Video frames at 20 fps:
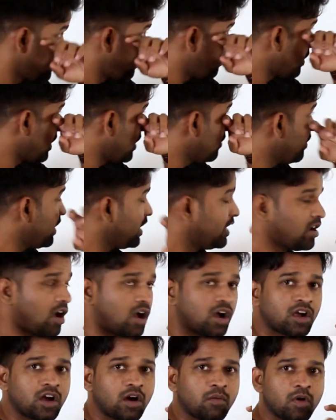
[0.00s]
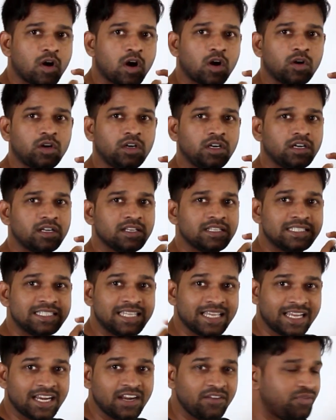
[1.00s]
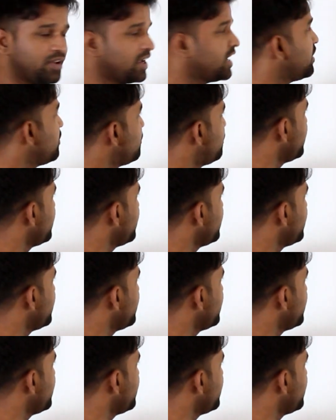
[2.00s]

When we talk about significant